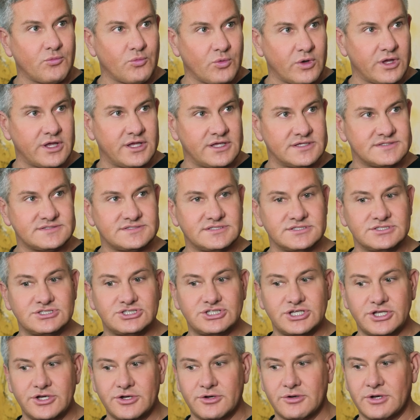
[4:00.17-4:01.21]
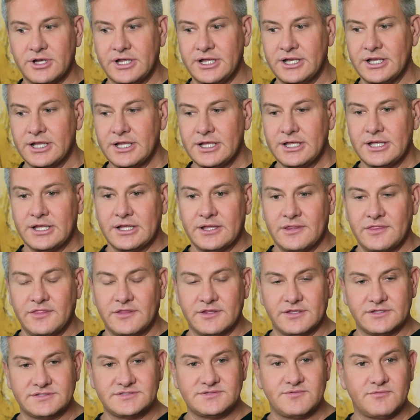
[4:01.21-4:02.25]
ways to generate
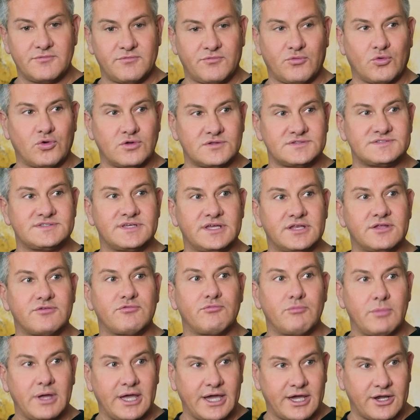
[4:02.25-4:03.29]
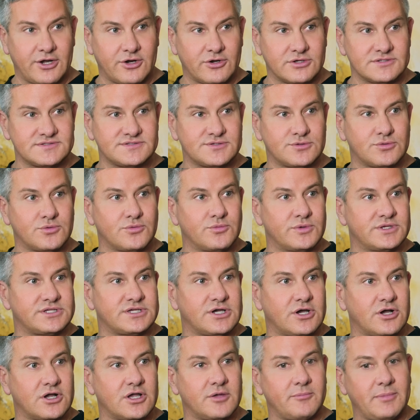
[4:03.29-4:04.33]
this fourth state of matter. And so when we
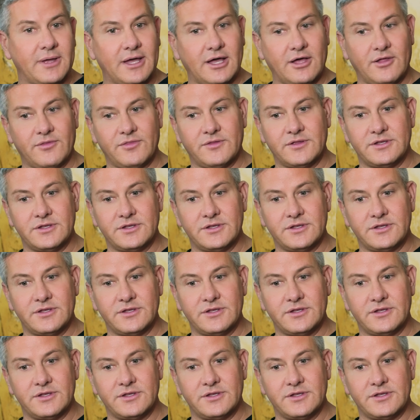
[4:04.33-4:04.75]
talk about the